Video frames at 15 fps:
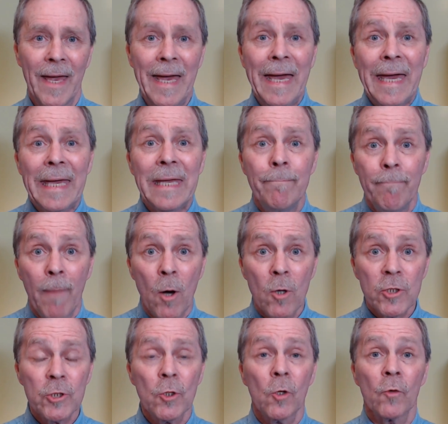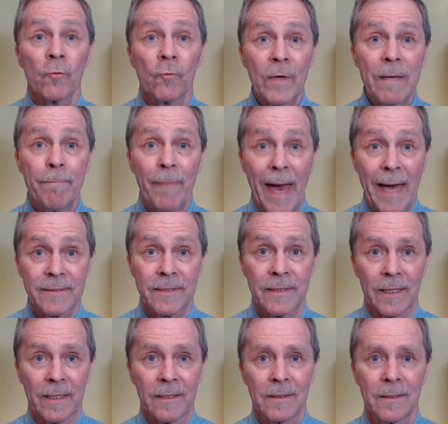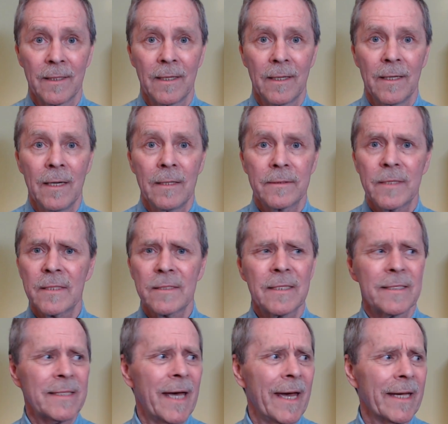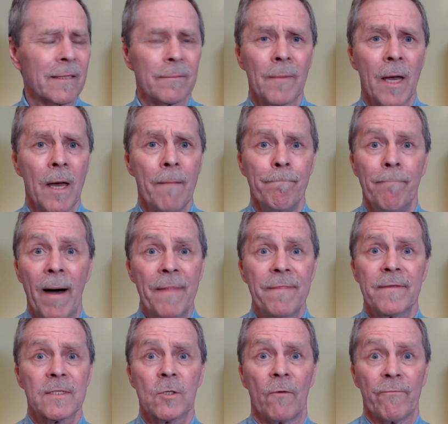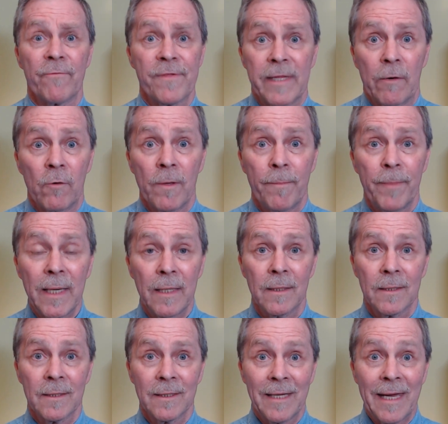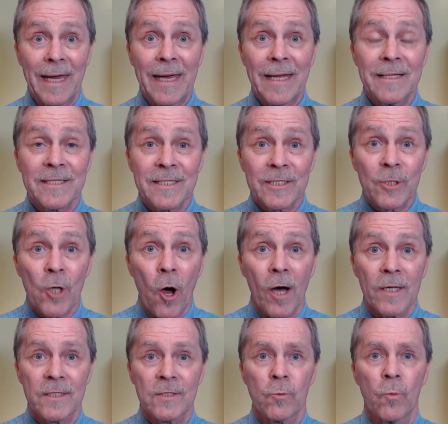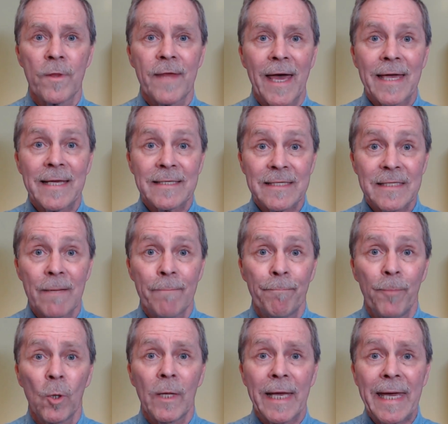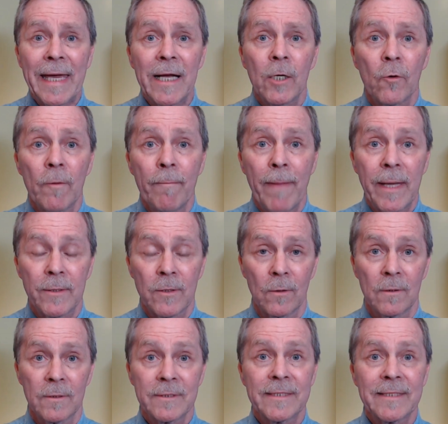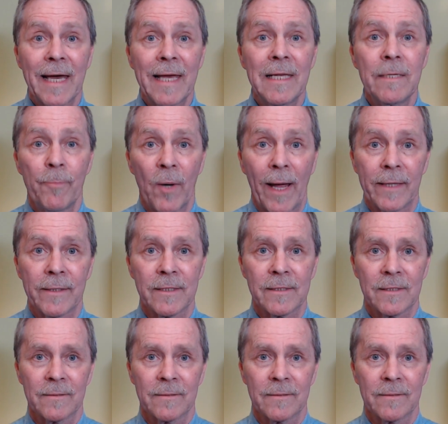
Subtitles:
Emotional repatterning doesn't take months of therapy. It starts with a simple incremental daily practice.